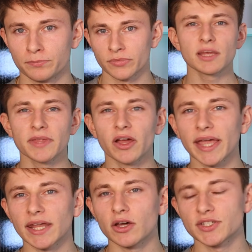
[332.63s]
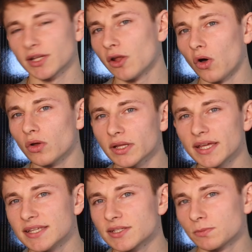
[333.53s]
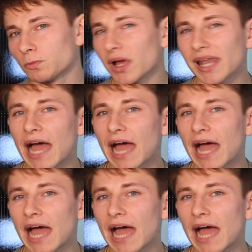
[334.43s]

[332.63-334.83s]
Something I get asked a lot is, well,